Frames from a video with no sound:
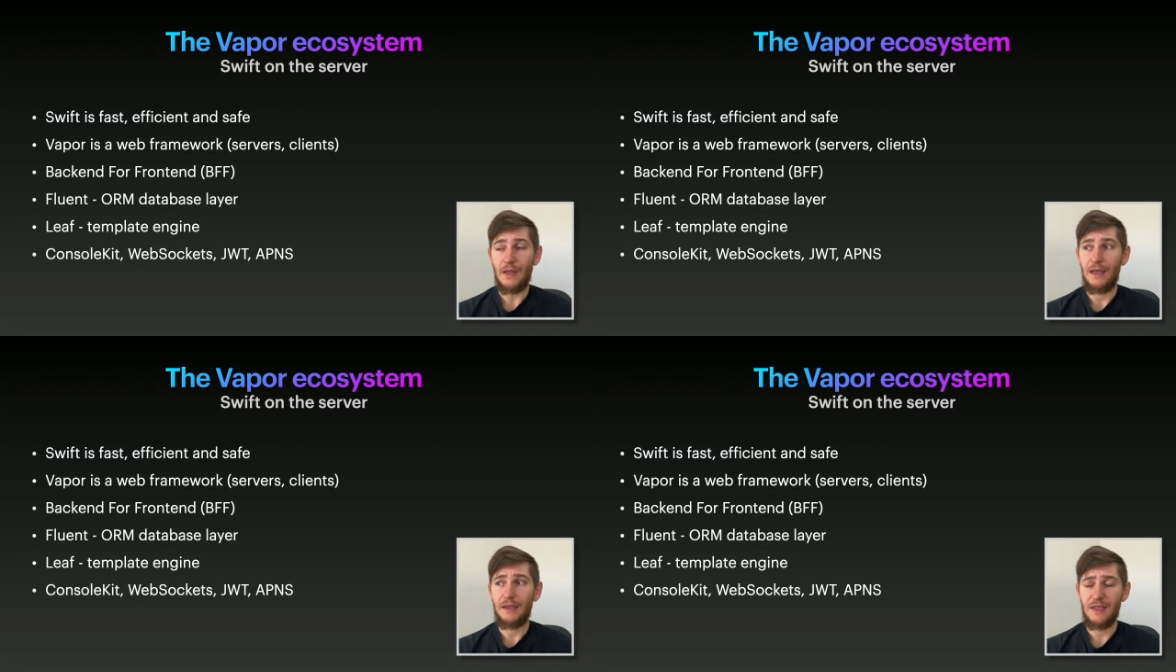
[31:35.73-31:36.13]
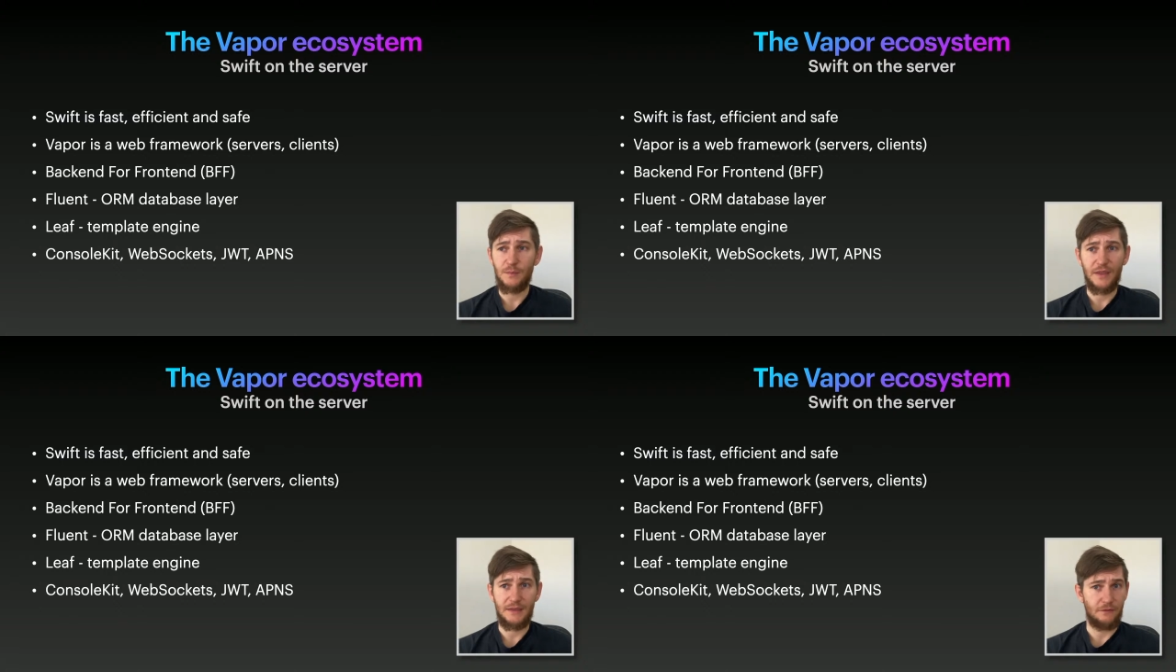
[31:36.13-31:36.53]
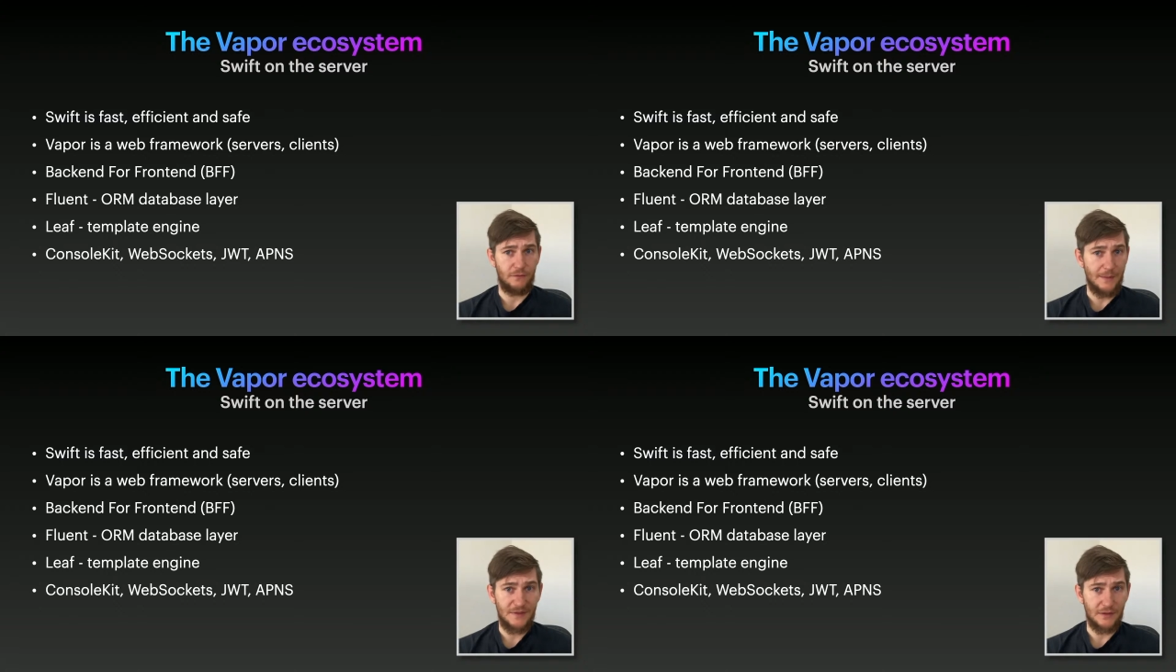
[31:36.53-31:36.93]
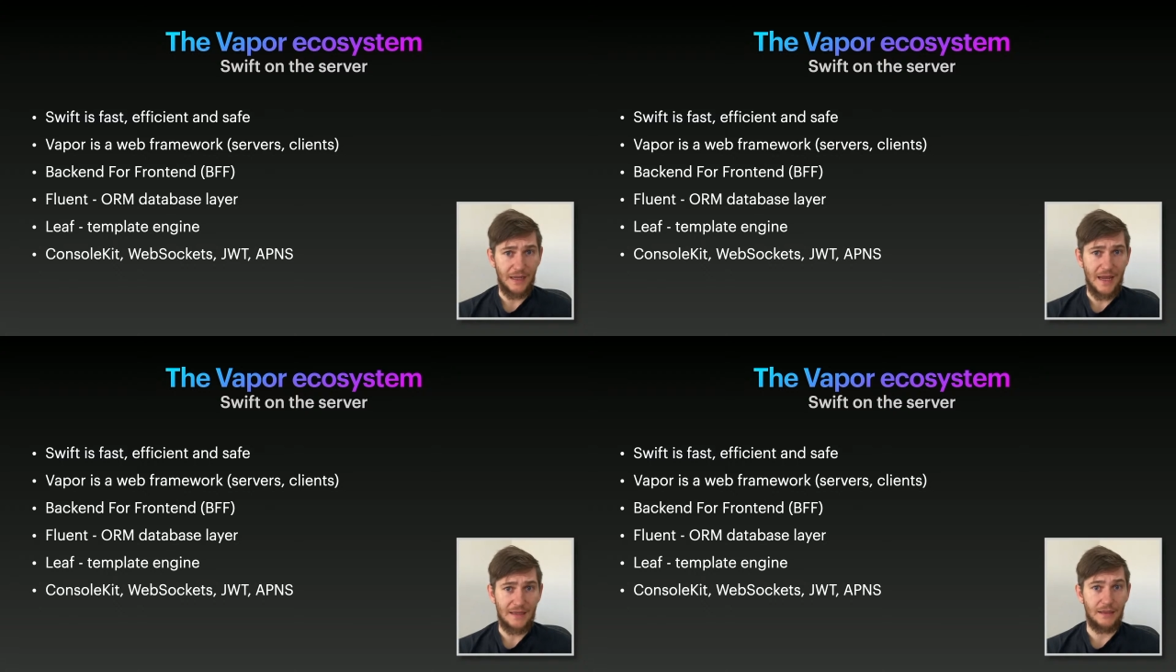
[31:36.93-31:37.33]
It has built-in
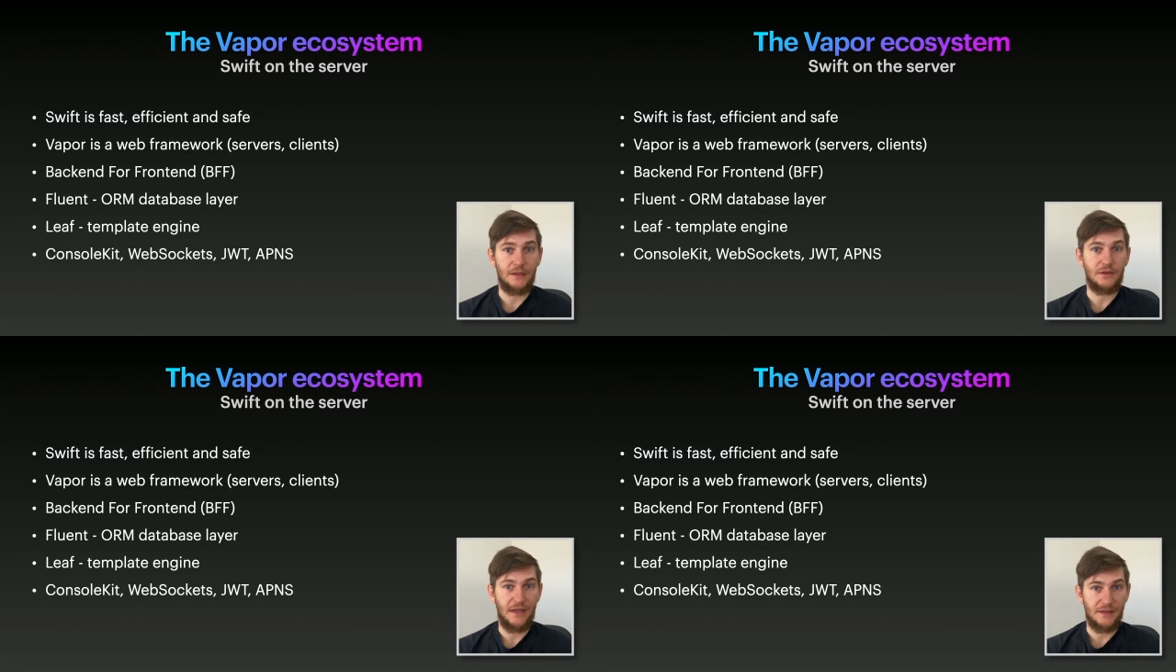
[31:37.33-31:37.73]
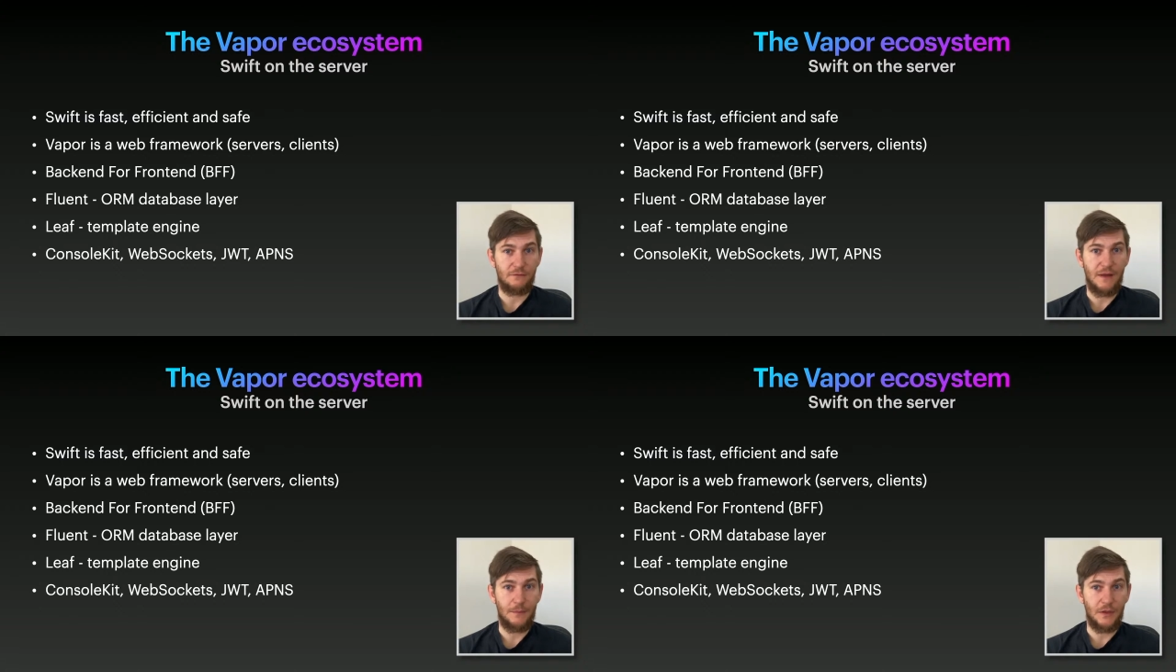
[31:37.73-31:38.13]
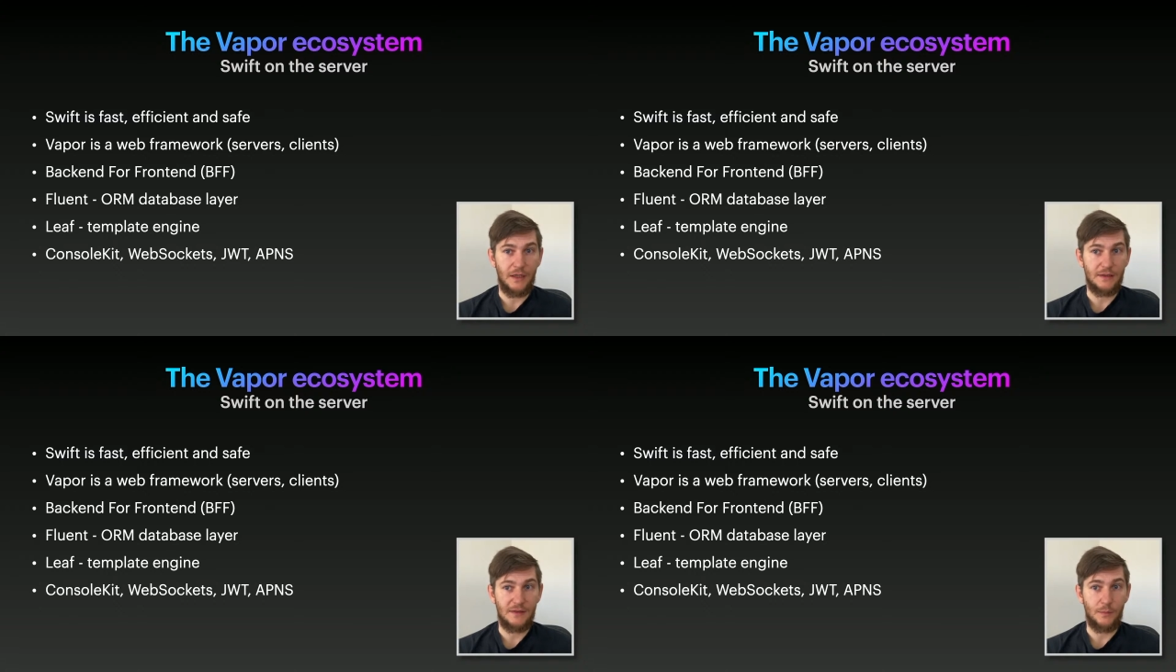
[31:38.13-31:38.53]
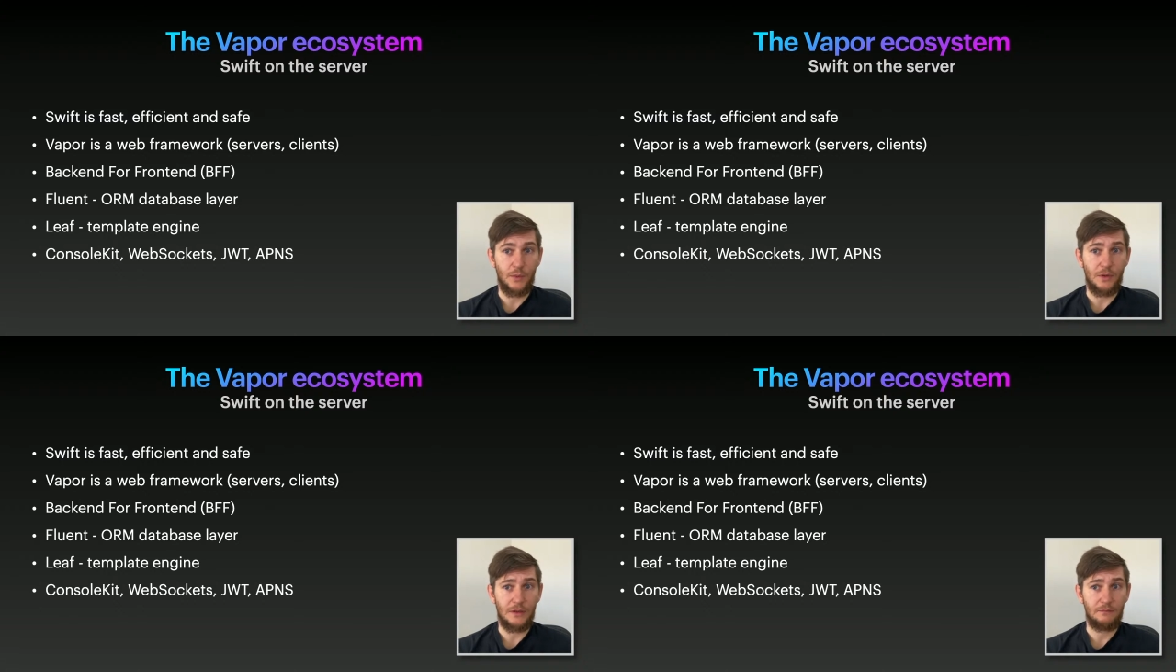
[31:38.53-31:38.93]
WebSocket and JSON Web Token
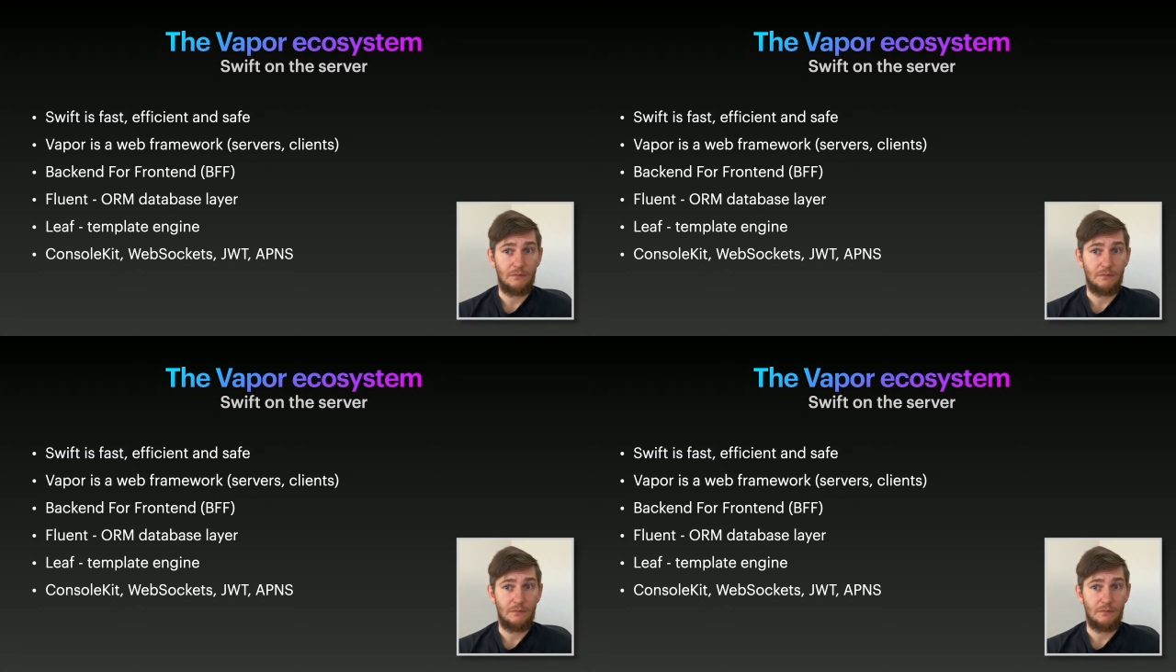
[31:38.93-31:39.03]
support.